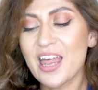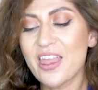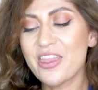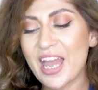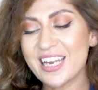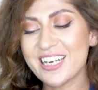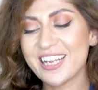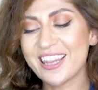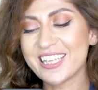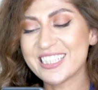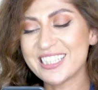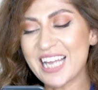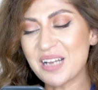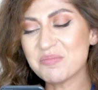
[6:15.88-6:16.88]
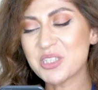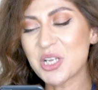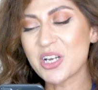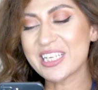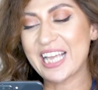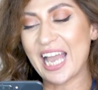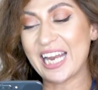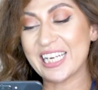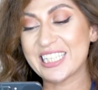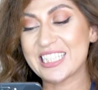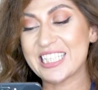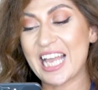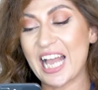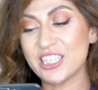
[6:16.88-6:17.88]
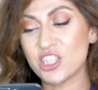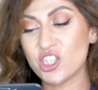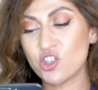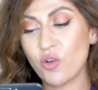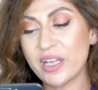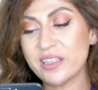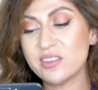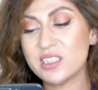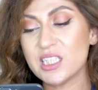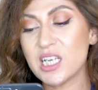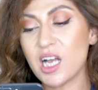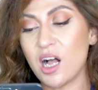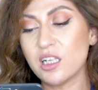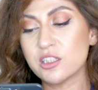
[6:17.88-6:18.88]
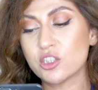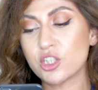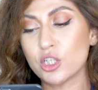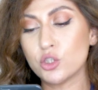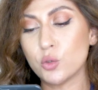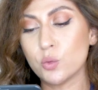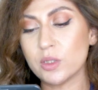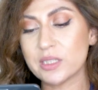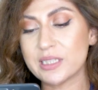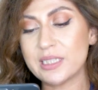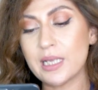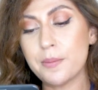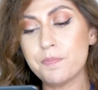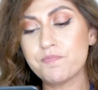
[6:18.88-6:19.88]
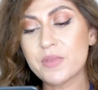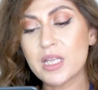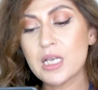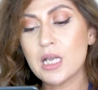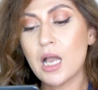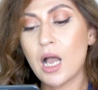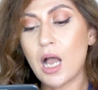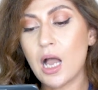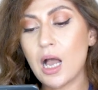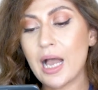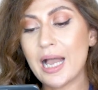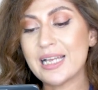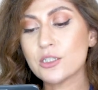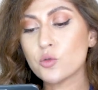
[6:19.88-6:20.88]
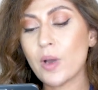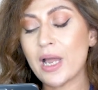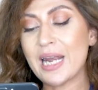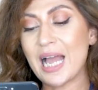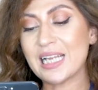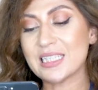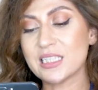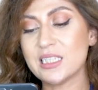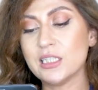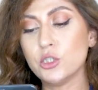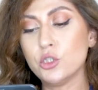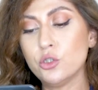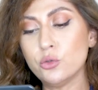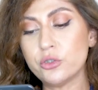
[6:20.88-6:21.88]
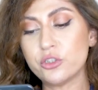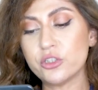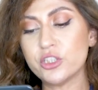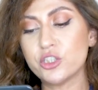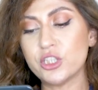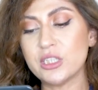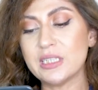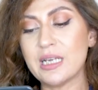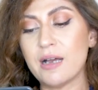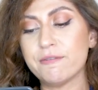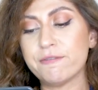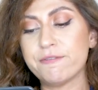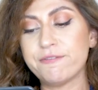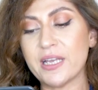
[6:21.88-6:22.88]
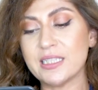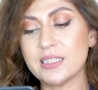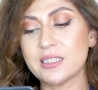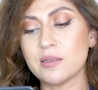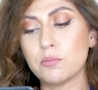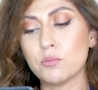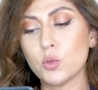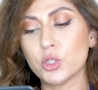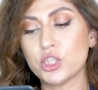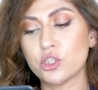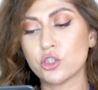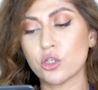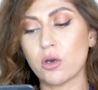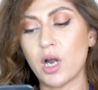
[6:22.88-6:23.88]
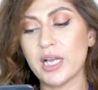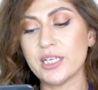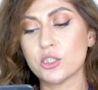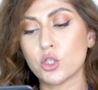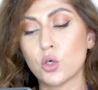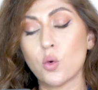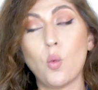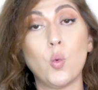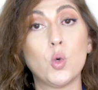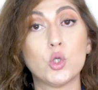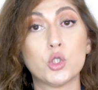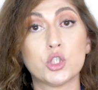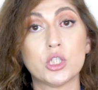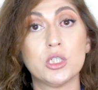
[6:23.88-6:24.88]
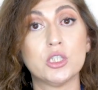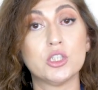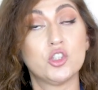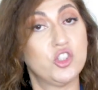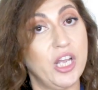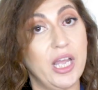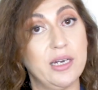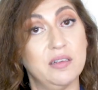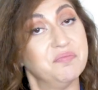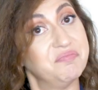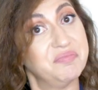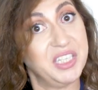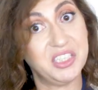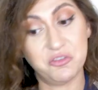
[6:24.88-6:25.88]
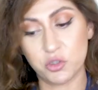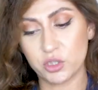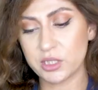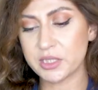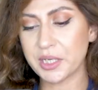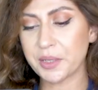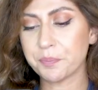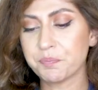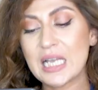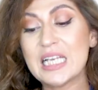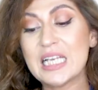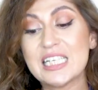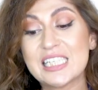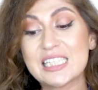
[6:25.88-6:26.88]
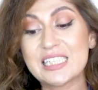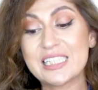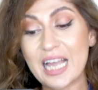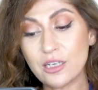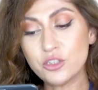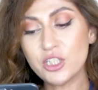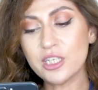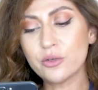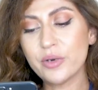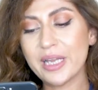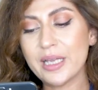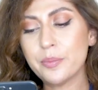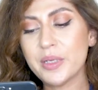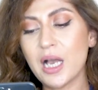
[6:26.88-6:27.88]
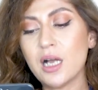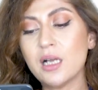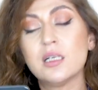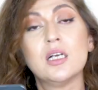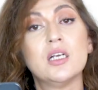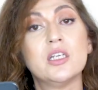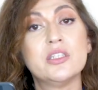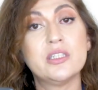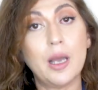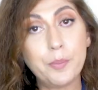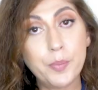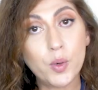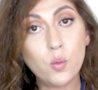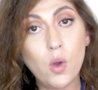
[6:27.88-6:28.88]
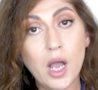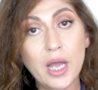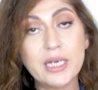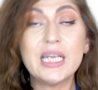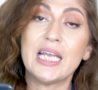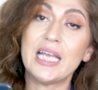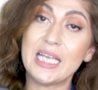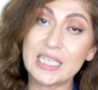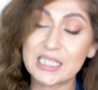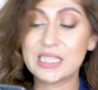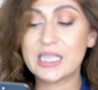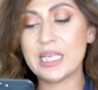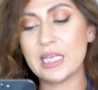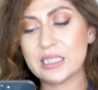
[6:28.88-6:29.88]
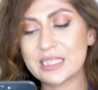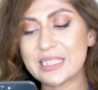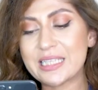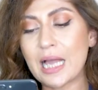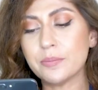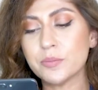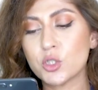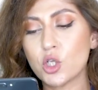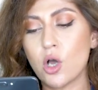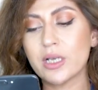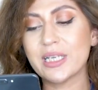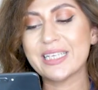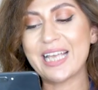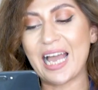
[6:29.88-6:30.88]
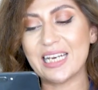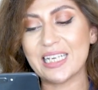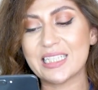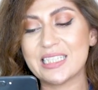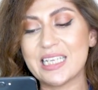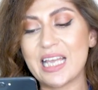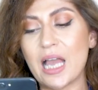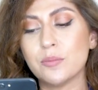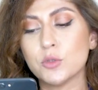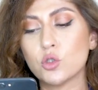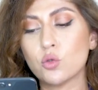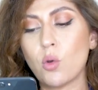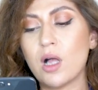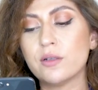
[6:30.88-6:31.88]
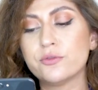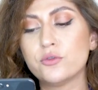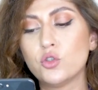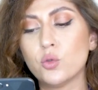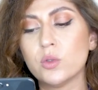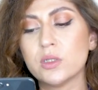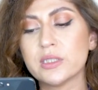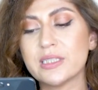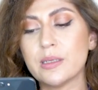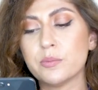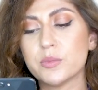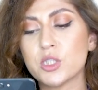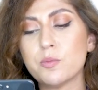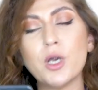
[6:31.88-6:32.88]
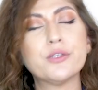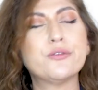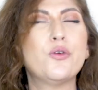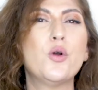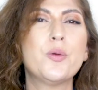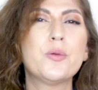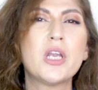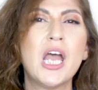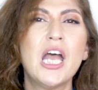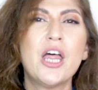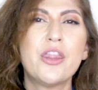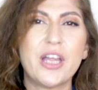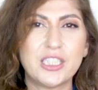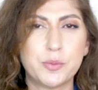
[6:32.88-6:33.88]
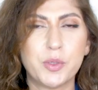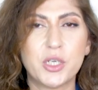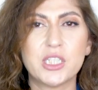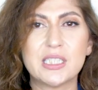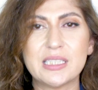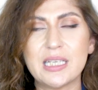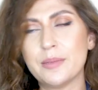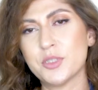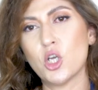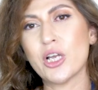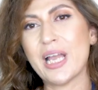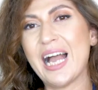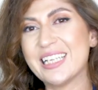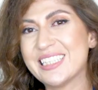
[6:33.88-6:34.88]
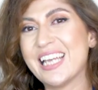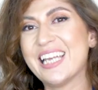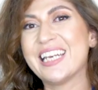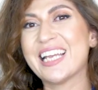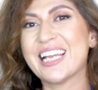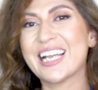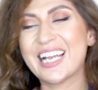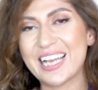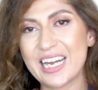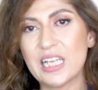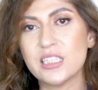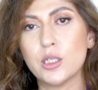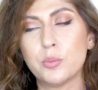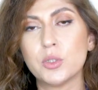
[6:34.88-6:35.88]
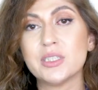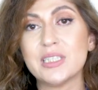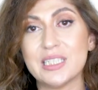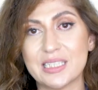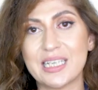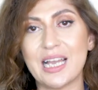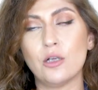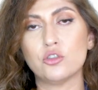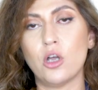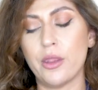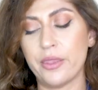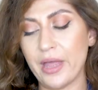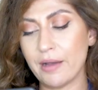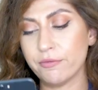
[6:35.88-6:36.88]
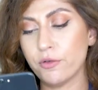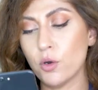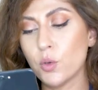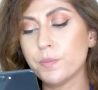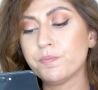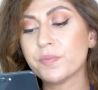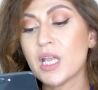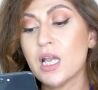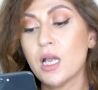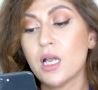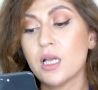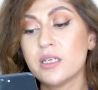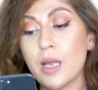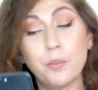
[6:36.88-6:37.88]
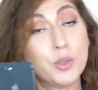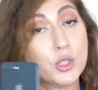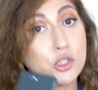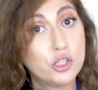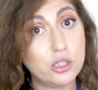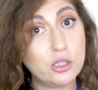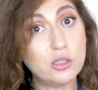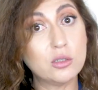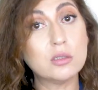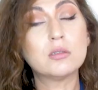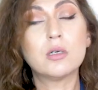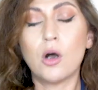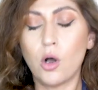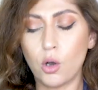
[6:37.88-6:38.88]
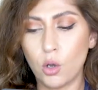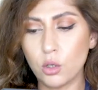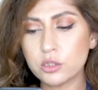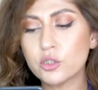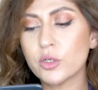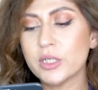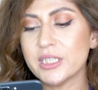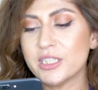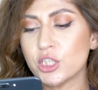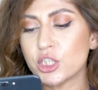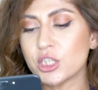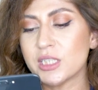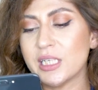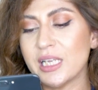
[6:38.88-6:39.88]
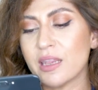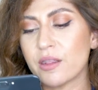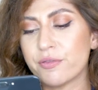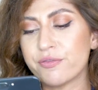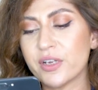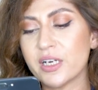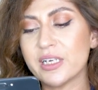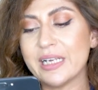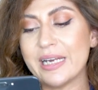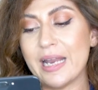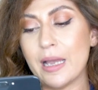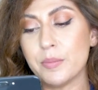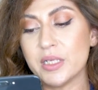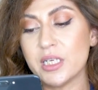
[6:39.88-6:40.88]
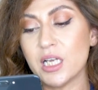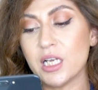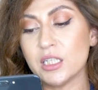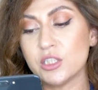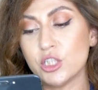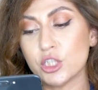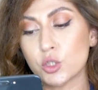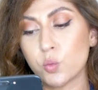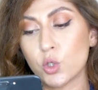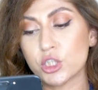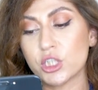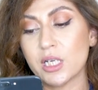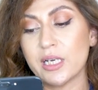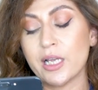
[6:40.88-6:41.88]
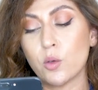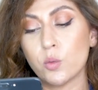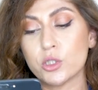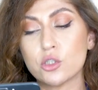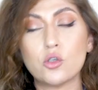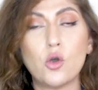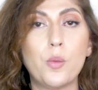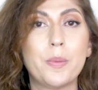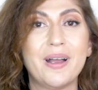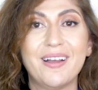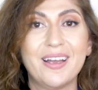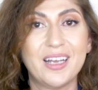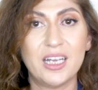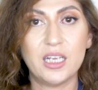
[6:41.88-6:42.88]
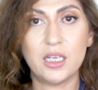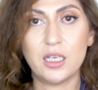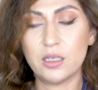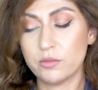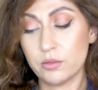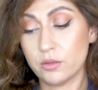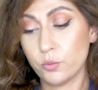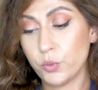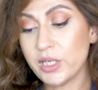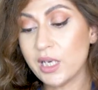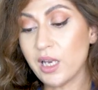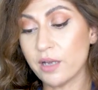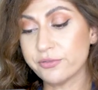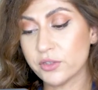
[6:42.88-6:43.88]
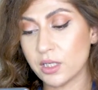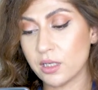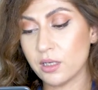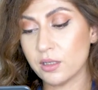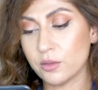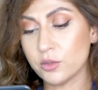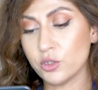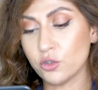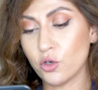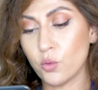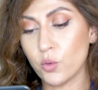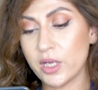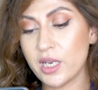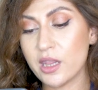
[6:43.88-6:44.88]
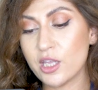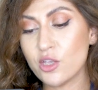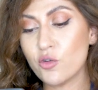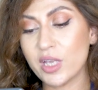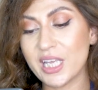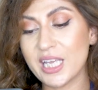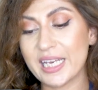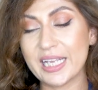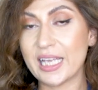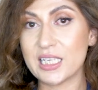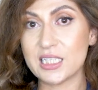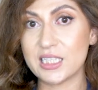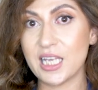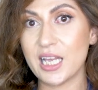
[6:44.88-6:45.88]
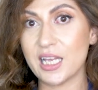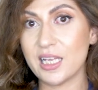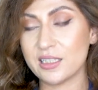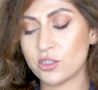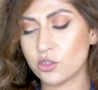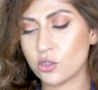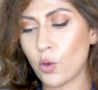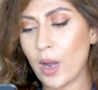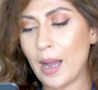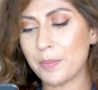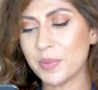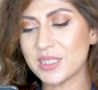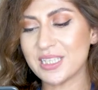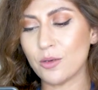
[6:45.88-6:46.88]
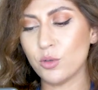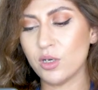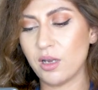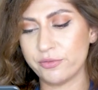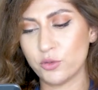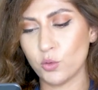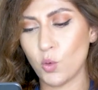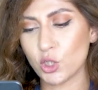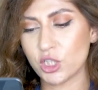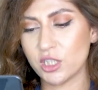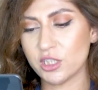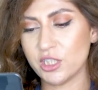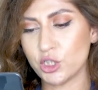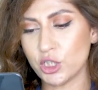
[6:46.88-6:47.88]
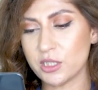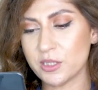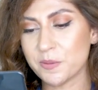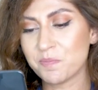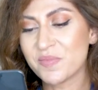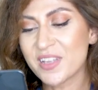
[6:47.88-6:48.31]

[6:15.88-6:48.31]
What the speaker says: Then the Samsung Galaxy S20 Ultra Dual SIM, as well as the Neutrogena Face Moisturizer Water Gel. Interesting. Saudi Arabia, #1 is the Samsung Galaxy M12 Dual SIM smartphone. That's because Samsung had an incredible discount on that phone. #2, also additionally, the Fairy Lemon dishwashing liquid soap. We love to, in the UAE and KSA, it so happens that we love to wash our dishes.